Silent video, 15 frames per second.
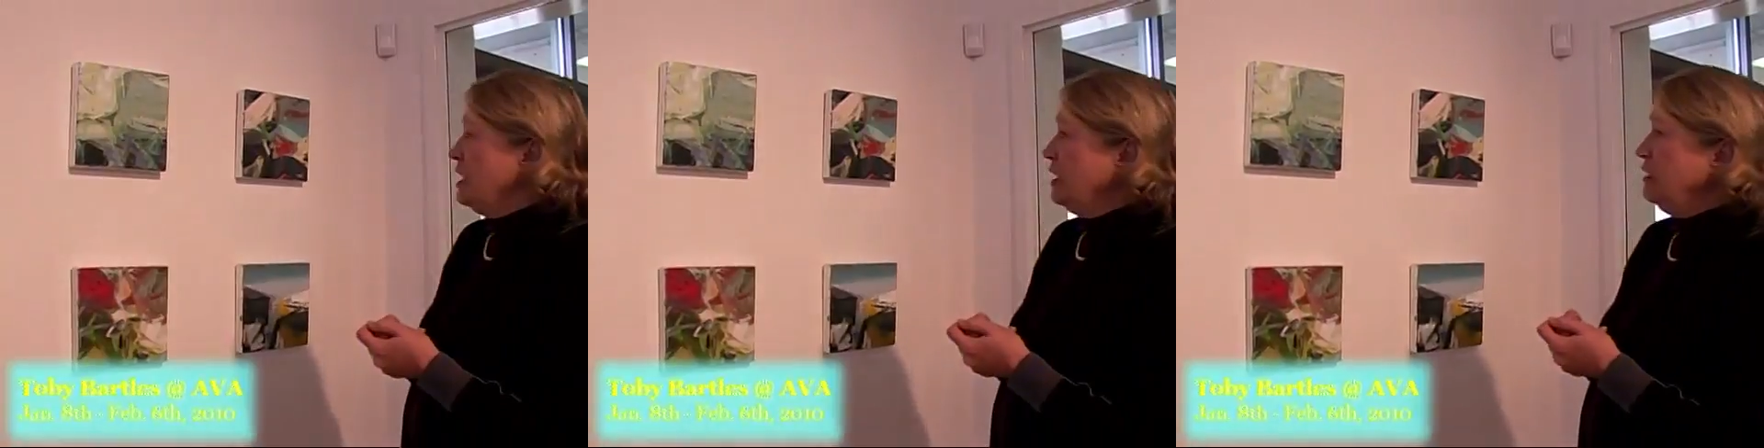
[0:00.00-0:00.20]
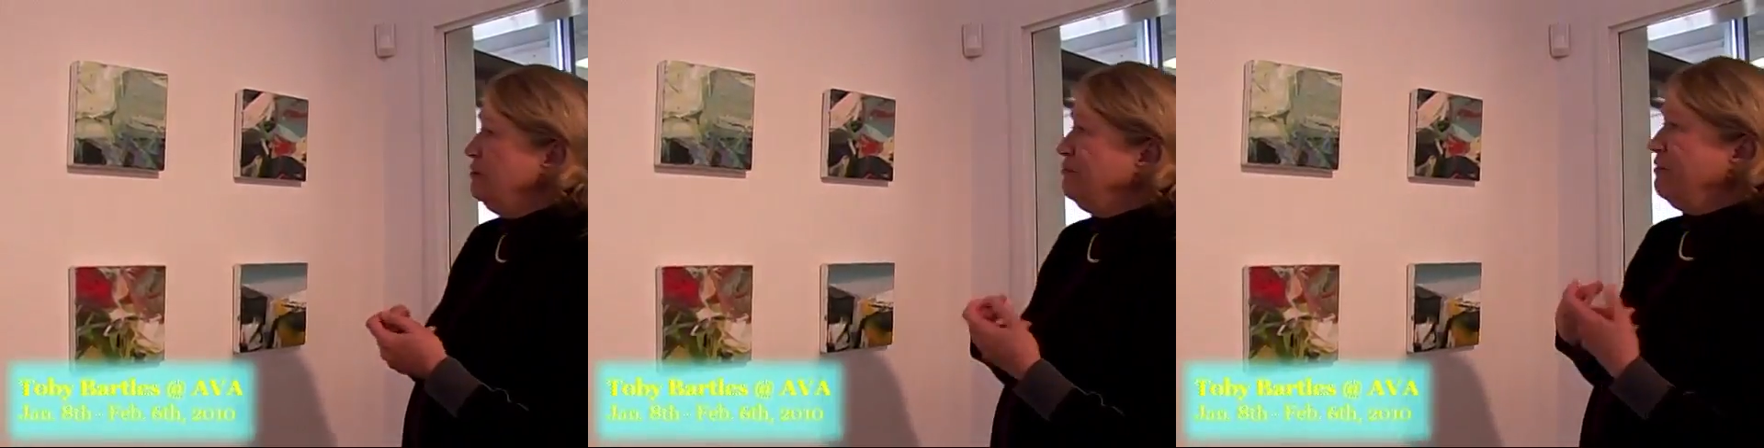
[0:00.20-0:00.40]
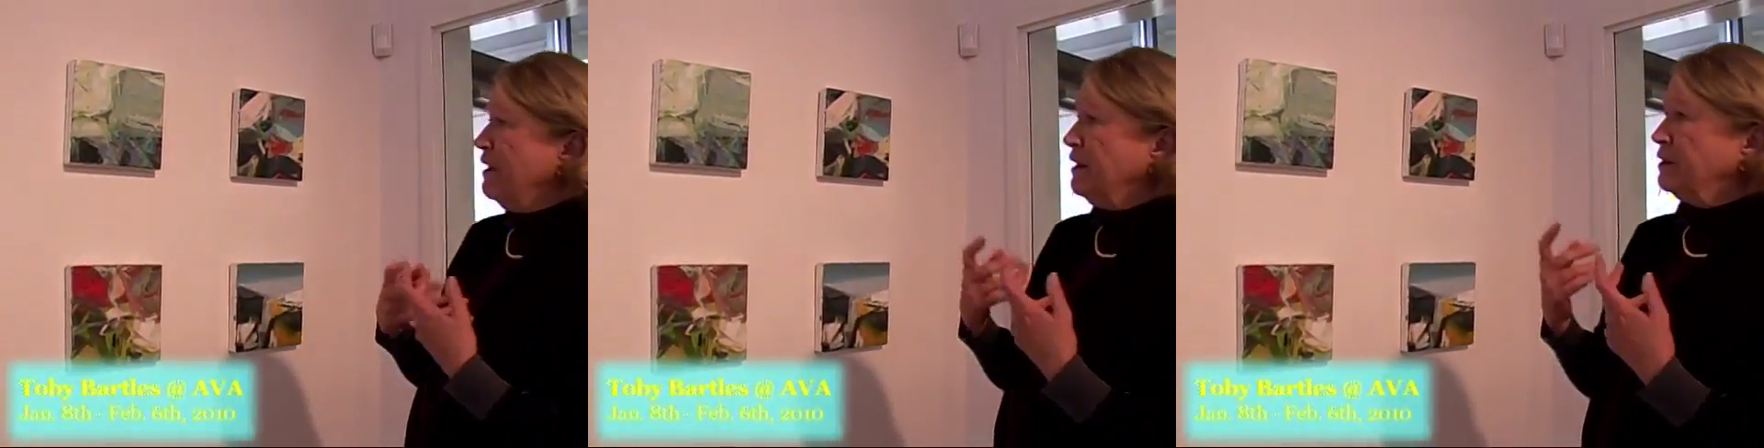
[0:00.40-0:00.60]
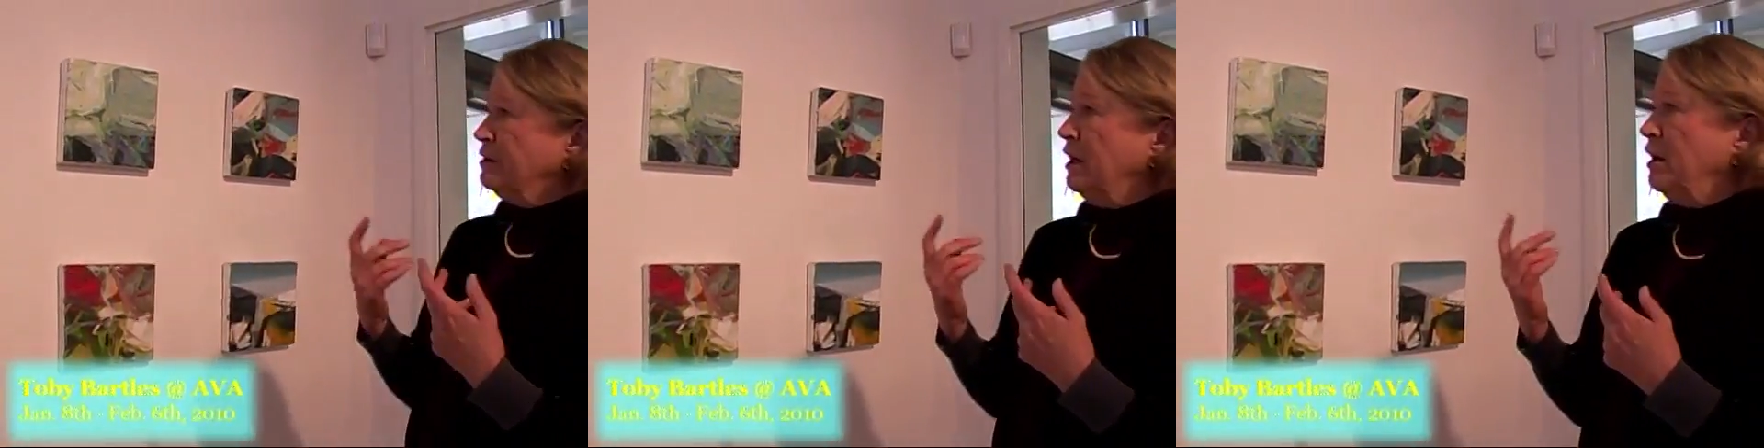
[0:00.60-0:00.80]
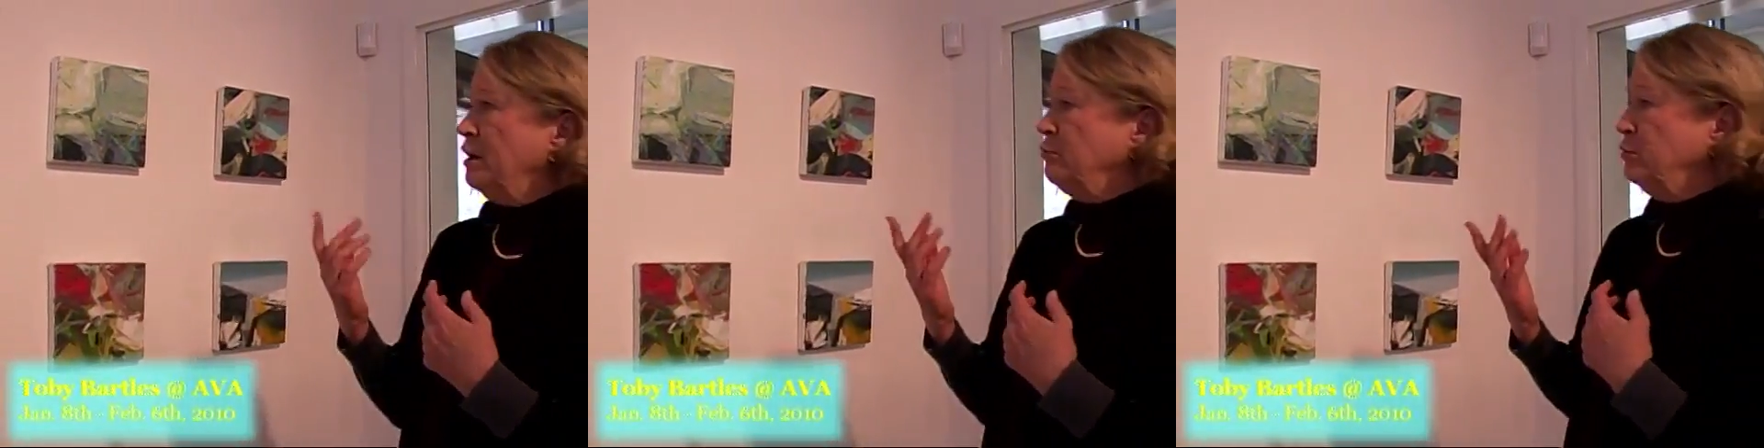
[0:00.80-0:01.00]
In
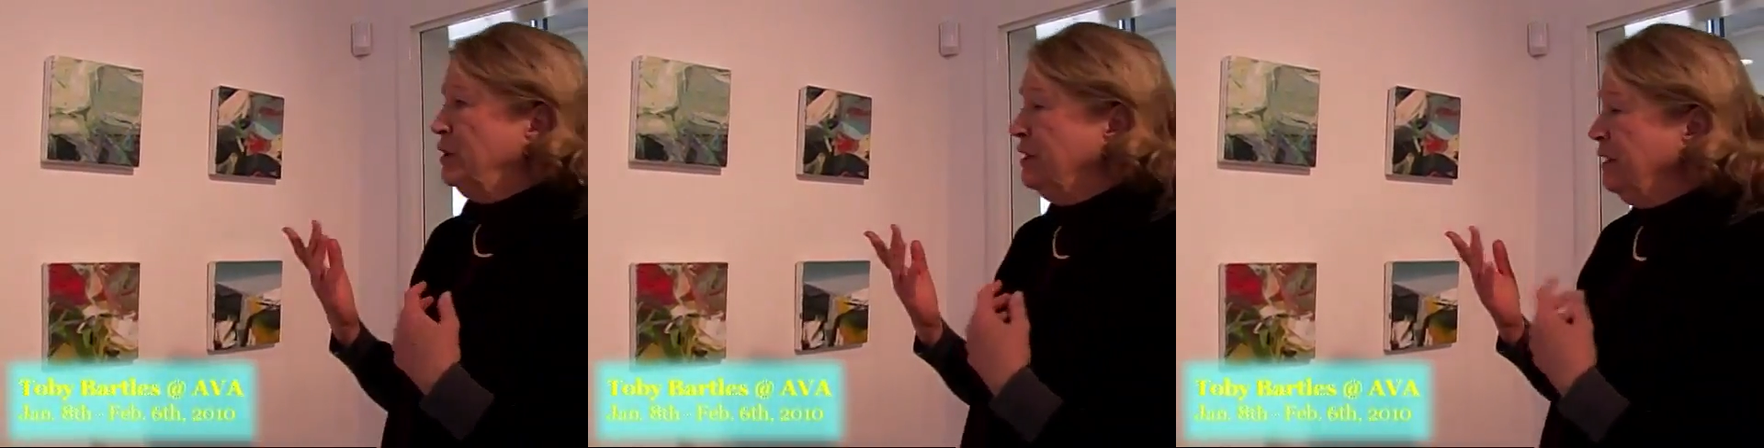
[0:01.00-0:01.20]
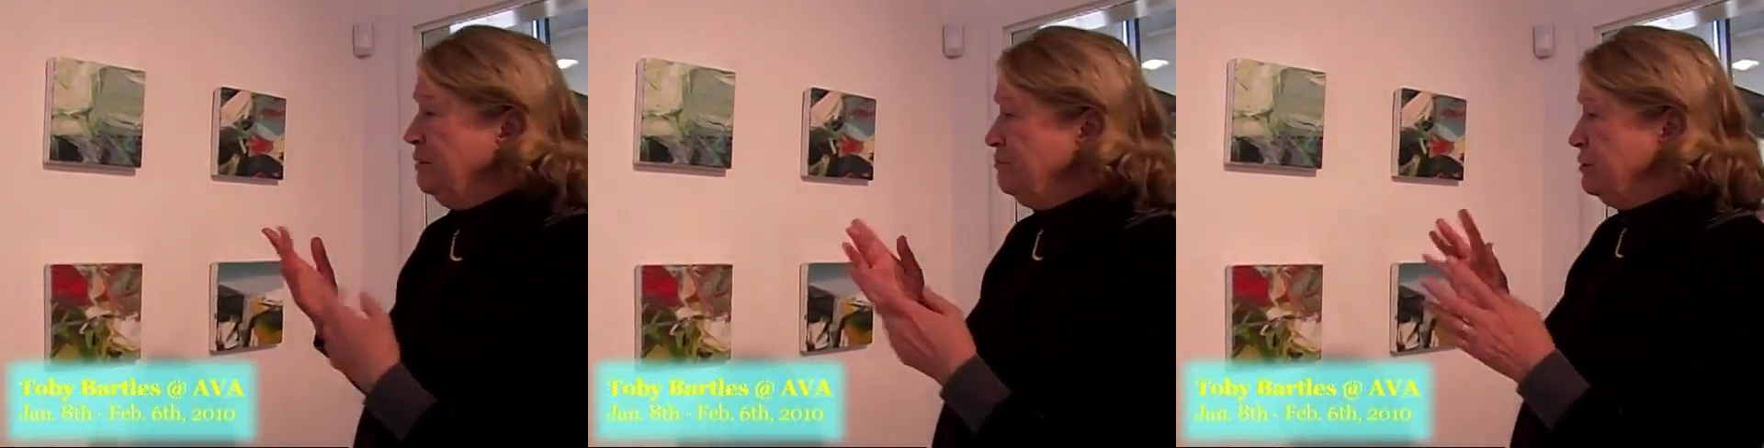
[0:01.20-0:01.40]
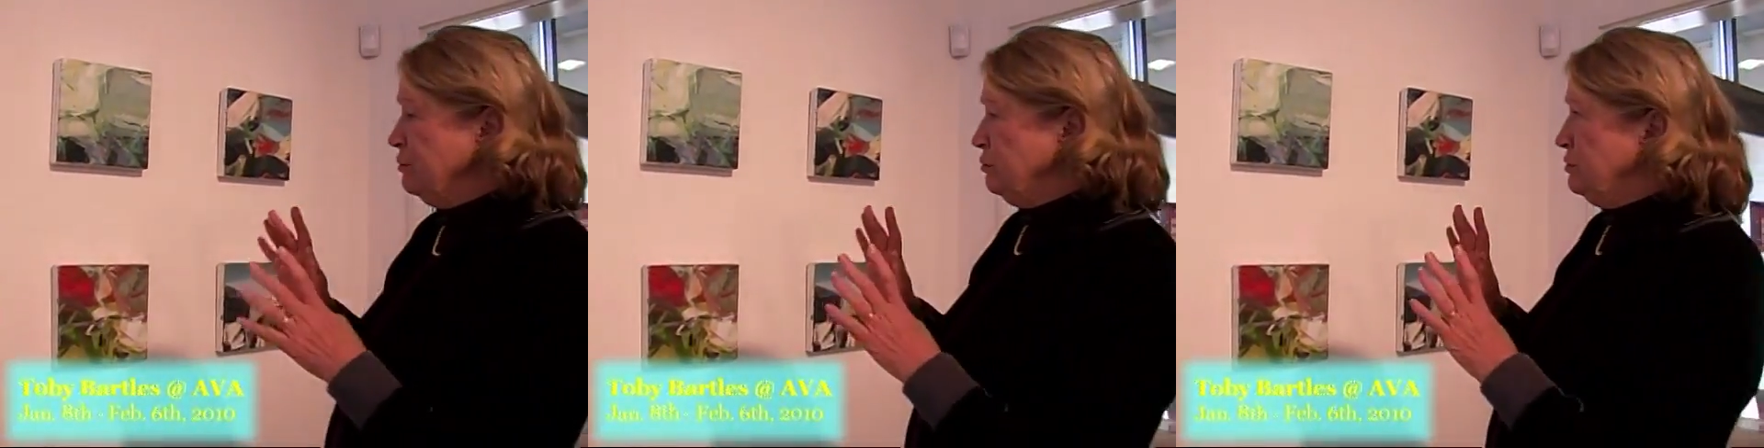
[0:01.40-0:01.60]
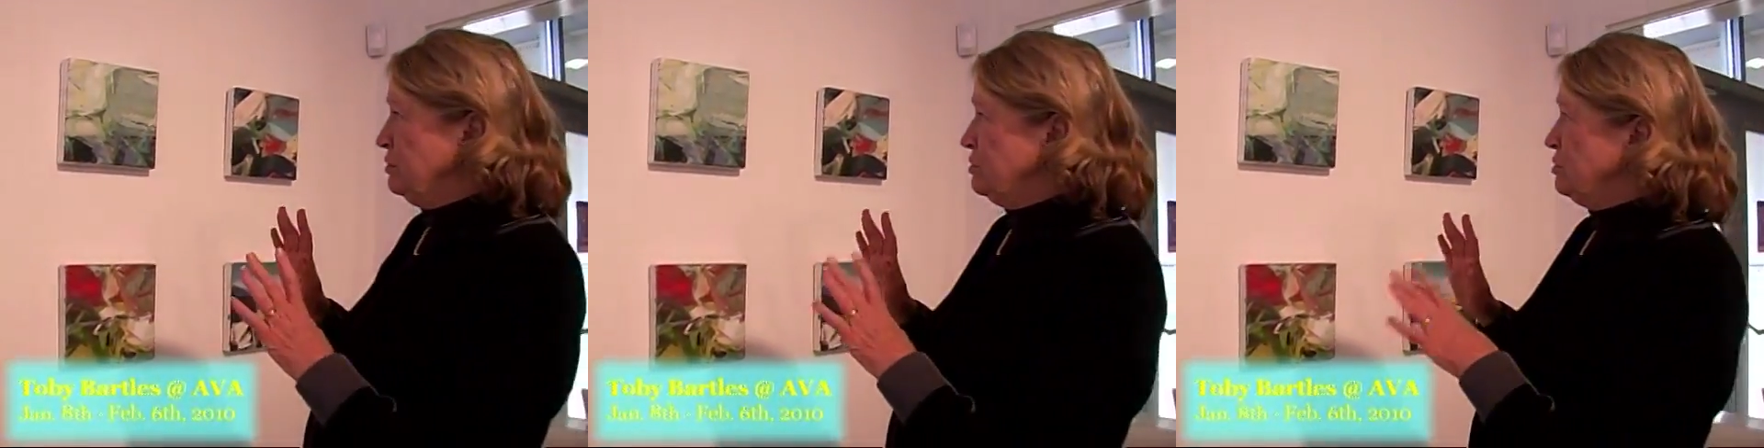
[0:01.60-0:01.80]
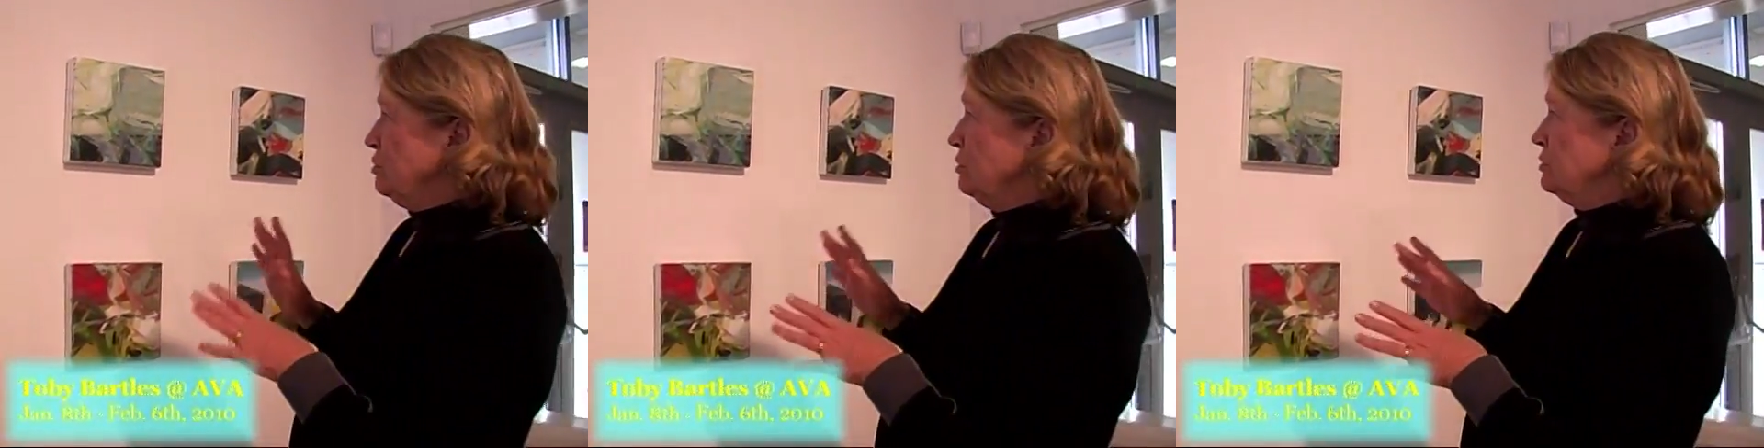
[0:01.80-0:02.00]
fact, I would love you to
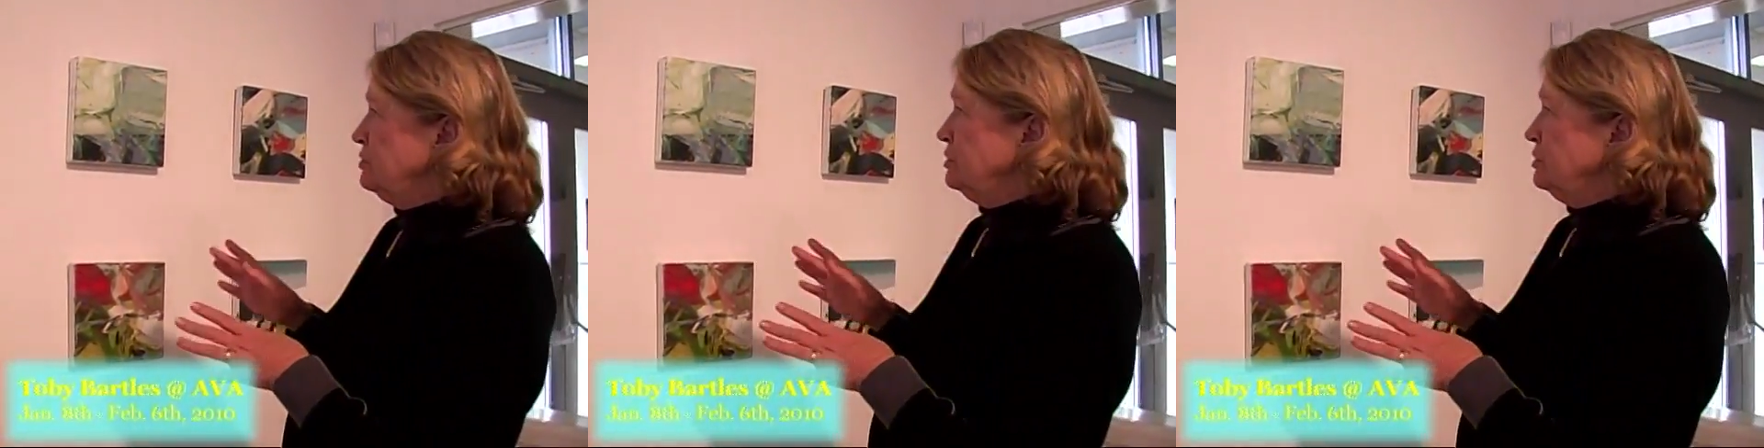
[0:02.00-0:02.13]
talk